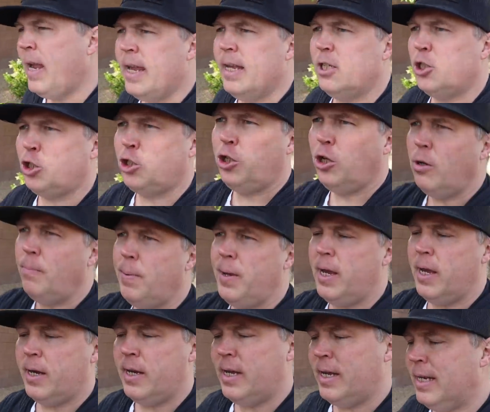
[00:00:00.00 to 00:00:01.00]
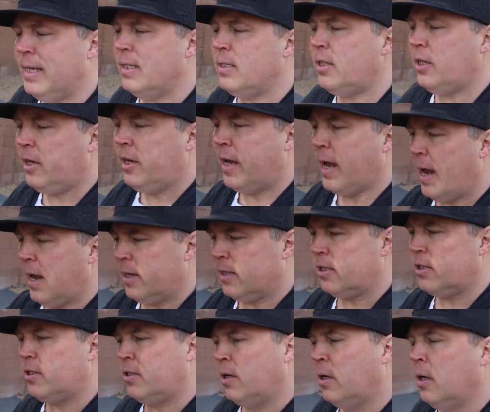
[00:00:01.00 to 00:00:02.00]
It should be an easy
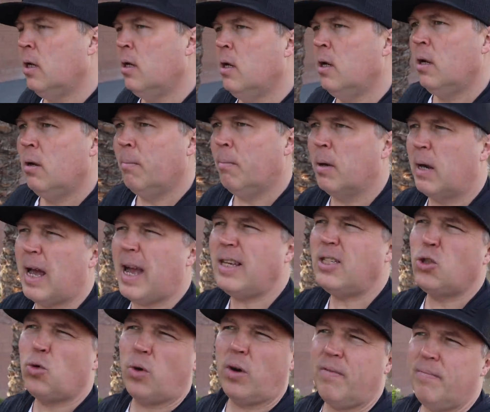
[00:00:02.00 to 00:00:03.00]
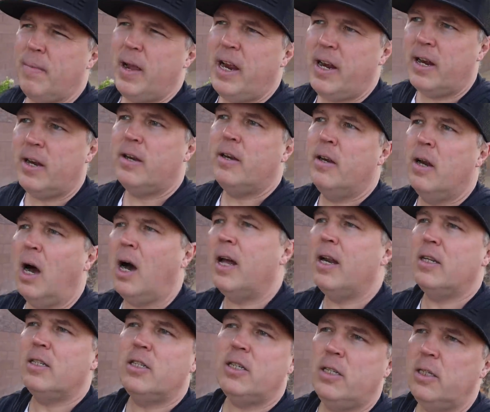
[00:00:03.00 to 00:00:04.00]
guess, but I sort of made it
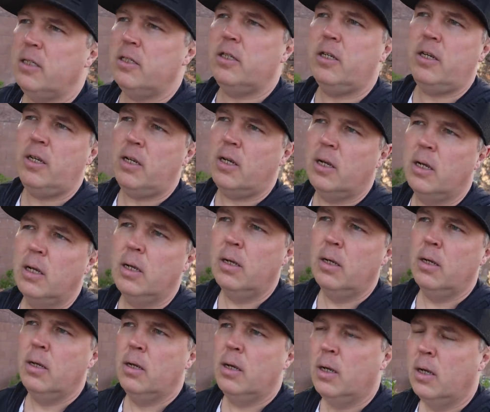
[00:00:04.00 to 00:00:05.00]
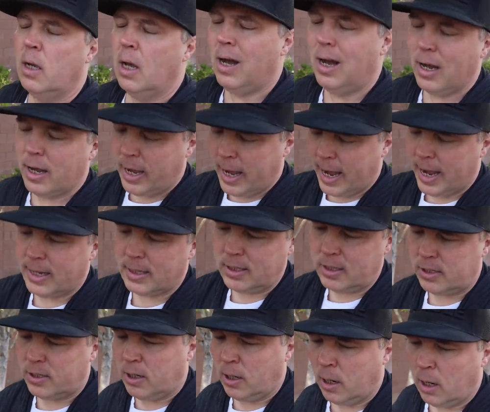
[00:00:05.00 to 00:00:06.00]
not as easy a
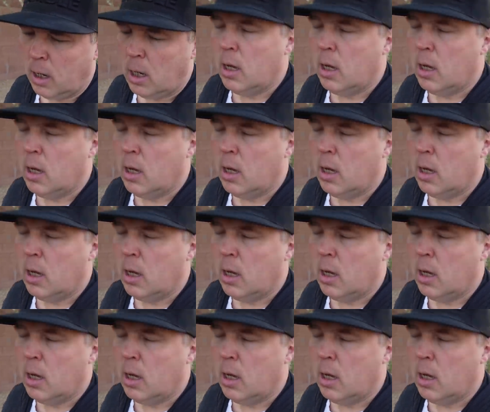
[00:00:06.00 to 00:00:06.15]
guess.